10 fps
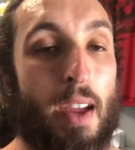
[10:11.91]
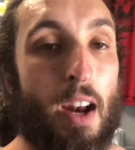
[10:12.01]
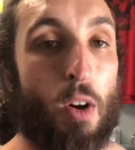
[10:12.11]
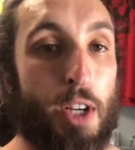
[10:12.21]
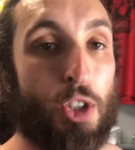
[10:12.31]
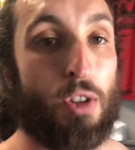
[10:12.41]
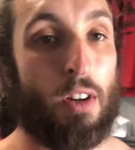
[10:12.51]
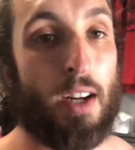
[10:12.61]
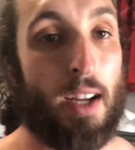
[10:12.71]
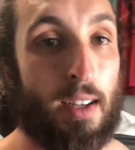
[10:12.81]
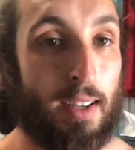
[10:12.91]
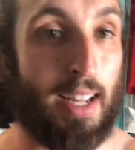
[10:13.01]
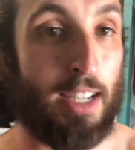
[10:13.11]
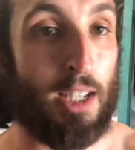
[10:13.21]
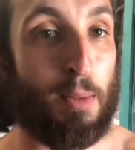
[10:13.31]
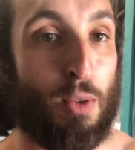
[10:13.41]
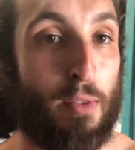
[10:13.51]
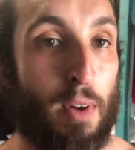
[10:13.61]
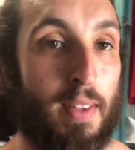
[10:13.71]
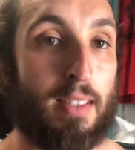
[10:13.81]
and I'll get stronger and catch up to
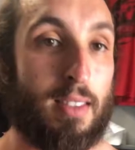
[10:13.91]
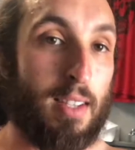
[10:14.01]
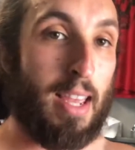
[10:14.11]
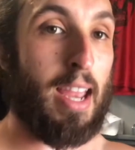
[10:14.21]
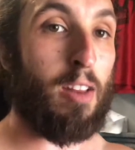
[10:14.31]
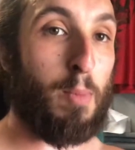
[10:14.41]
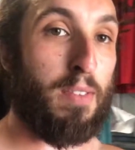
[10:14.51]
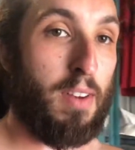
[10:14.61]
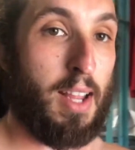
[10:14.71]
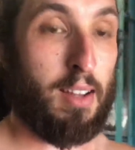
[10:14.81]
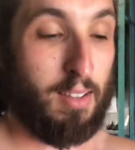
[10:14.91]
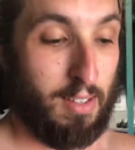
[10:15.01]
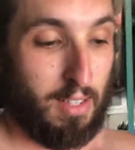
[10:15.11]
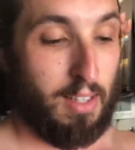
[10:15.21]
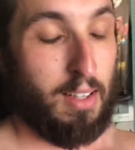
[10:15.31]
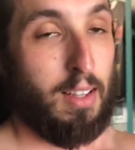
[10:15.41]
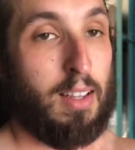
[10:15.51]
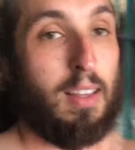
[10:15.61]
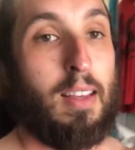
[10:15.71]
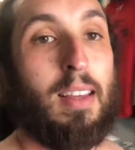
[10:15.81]
everyone that's ahead of me for now.
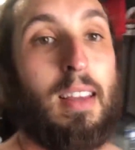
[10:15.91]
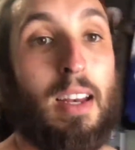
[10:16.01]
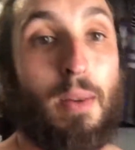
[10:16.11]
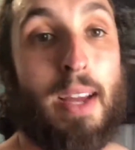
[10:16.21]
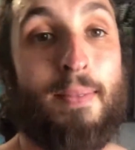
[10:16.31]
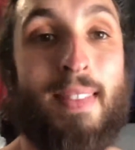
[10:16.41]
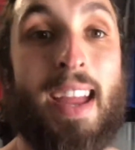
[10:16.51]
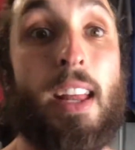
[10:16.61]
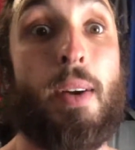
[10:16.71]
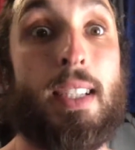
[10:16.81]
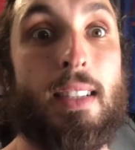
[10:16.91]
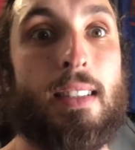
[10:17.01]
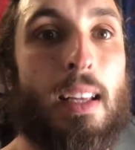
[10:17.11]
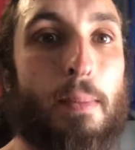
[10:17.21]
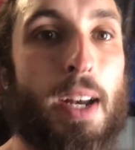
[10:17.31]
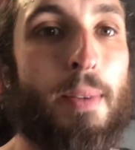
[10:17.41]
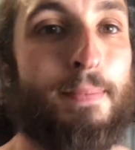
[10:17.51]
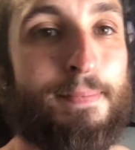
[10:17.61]
Anyway, any questions, let me know.